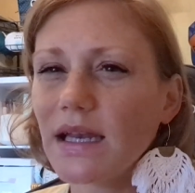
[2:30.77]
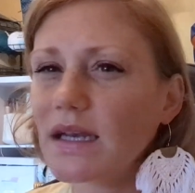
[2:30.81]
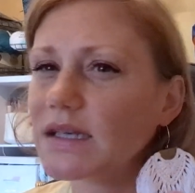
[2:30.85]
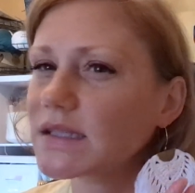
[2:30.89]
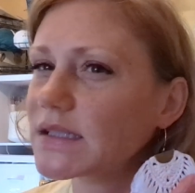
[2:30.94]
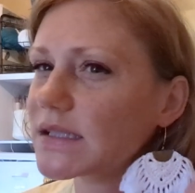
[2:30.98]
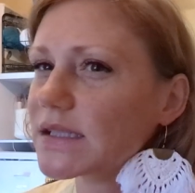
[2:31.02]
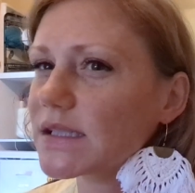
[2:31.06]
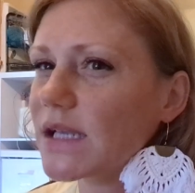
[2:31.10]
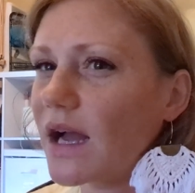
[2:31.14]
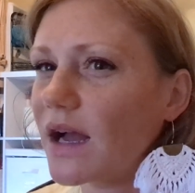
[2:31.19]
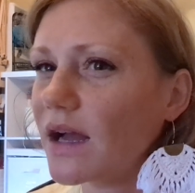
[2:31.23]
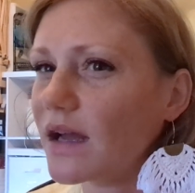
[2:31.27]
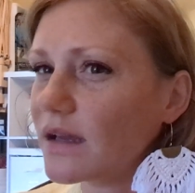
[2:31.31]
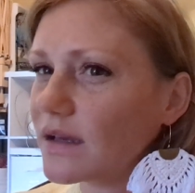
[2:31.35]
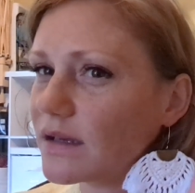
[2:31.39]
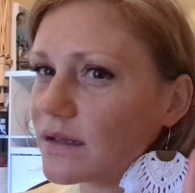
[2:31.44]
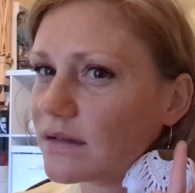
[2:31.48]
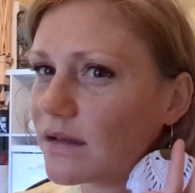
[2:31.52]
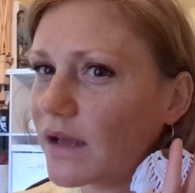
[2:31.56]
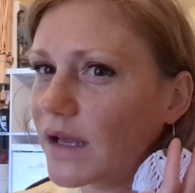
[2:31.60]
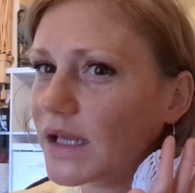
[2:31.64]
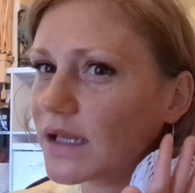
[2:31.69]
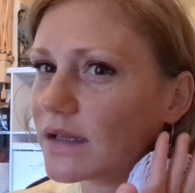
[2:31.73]
It's not
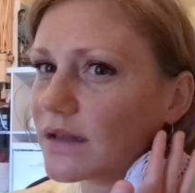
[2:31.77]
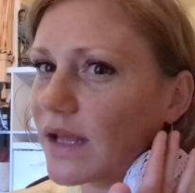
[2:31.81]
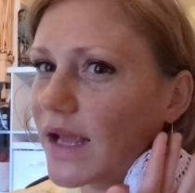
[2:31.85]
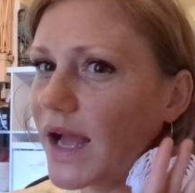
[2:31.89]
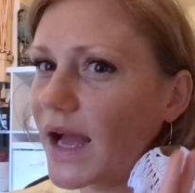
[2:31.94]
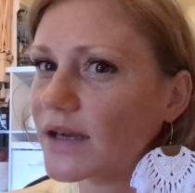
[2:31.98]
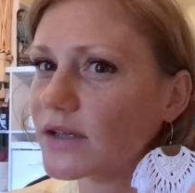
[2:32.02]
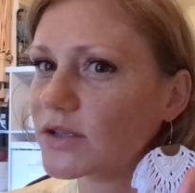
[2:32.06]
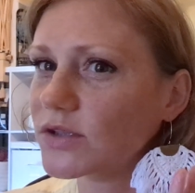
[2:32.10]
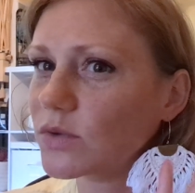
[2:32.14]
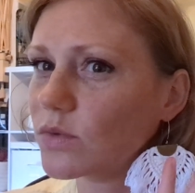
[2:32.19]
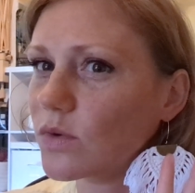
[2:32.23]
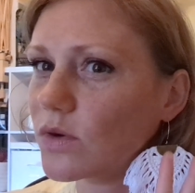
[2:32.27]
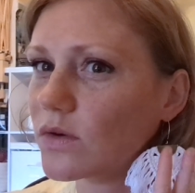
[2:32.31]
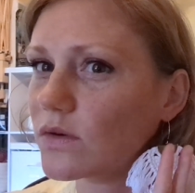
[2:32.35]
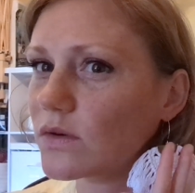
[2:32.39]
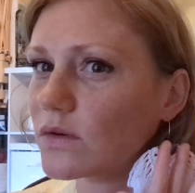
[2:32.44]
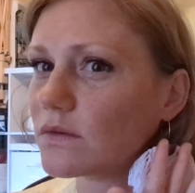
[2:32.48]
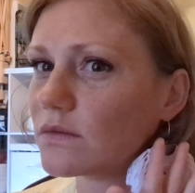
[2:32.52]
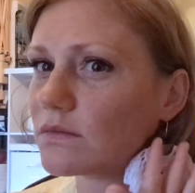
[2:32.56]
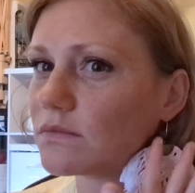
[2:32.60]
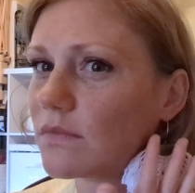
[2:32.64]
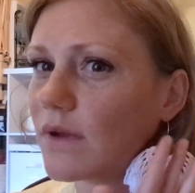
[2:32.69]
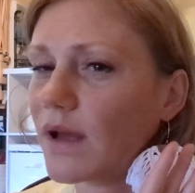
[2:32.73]
like the
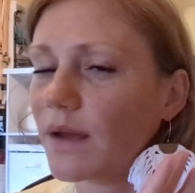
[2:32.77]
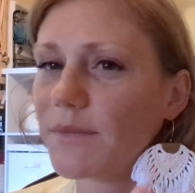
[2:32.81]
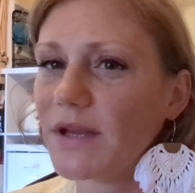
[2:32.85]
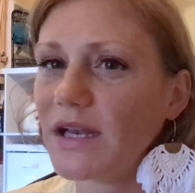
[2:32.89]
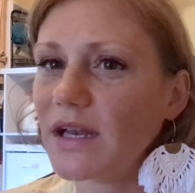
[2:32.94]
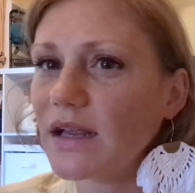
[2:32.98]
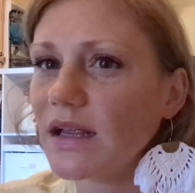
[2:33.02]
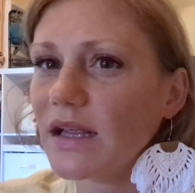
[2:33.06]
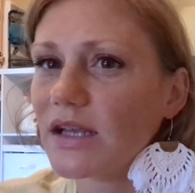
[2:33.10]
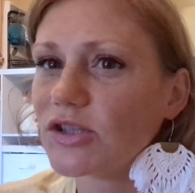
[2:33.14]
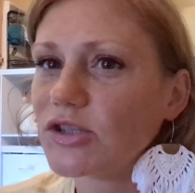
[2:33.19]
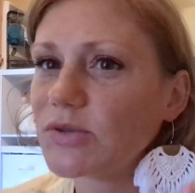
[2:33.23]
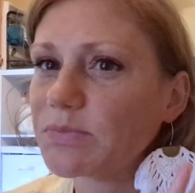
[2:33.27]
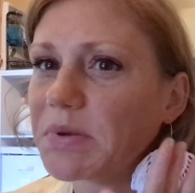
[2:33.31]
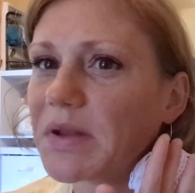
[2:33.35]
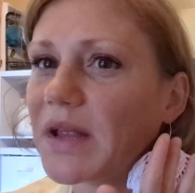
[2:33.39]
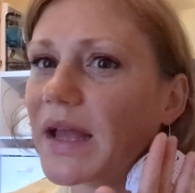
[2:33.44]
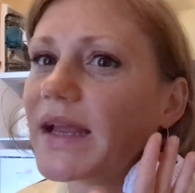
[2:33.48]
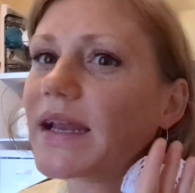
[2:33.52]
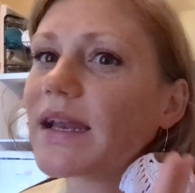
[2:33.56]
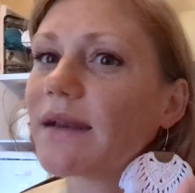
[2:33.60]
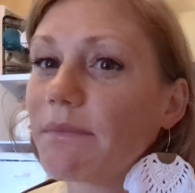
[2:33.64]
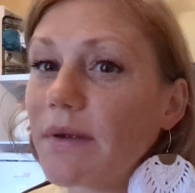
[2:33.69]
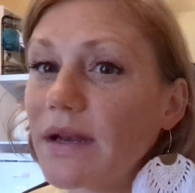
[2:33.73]
actual, I mean, it is
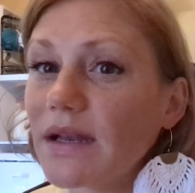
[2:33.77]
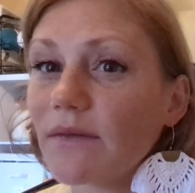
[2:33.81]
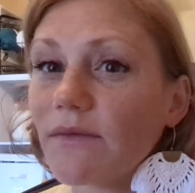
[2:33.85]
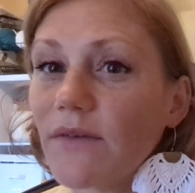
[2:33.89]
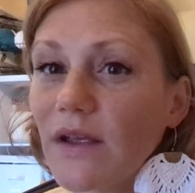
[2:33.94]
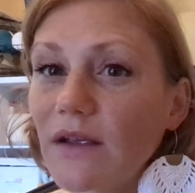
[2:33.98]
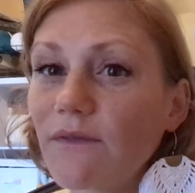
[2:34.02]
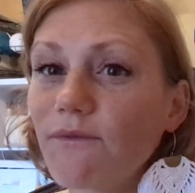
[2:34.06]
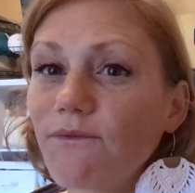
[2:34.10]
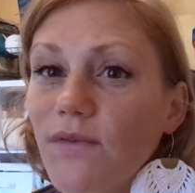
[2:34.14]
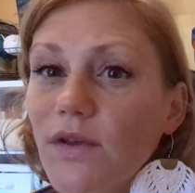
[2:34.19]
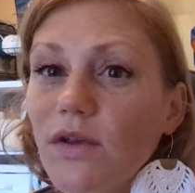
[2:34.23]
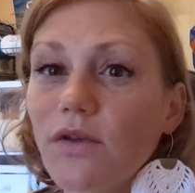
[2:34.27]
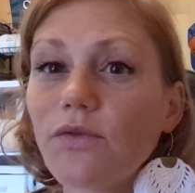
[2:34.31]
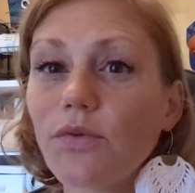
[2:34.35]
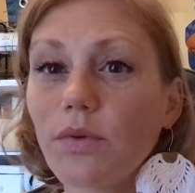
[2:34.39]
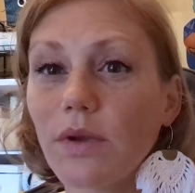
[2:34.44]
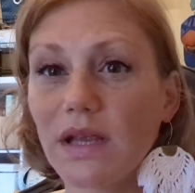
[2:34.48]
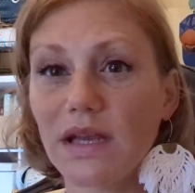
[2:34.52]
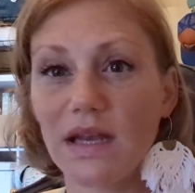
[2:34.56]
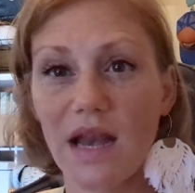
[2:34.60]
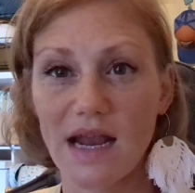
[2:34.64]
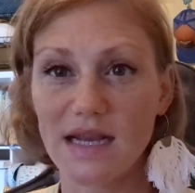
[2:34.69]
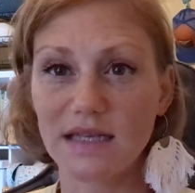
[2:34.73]
plated, but it feels
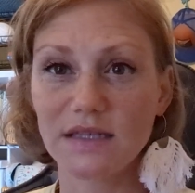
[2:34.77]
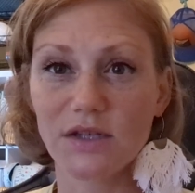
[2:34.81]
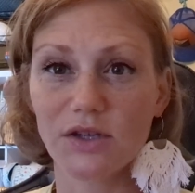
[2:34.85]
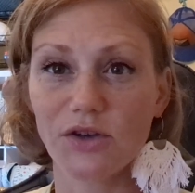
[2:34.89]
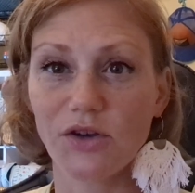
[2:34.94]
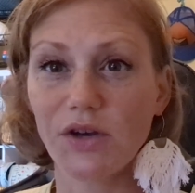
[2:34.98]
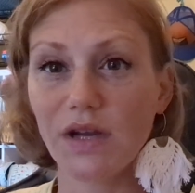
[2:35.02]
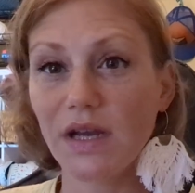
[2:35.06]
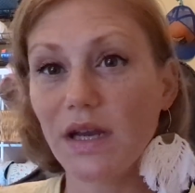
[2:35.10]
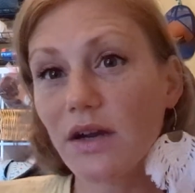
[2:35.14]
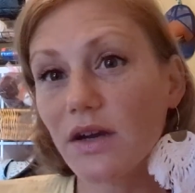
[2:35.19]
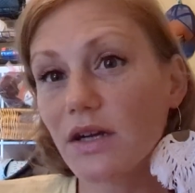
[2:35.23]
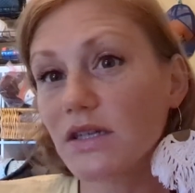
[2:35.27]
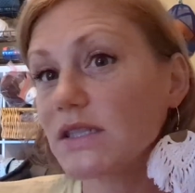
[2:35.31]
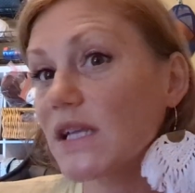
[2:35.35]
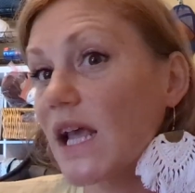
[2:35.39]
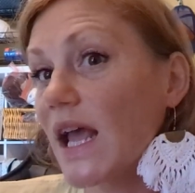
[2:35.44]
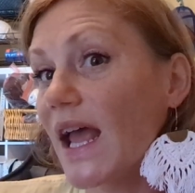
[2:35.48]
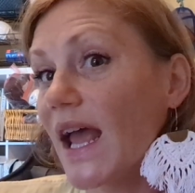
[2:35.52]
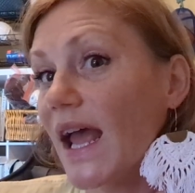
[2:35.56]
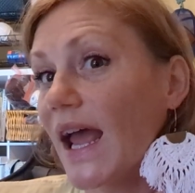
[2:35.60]
really nice on your ears.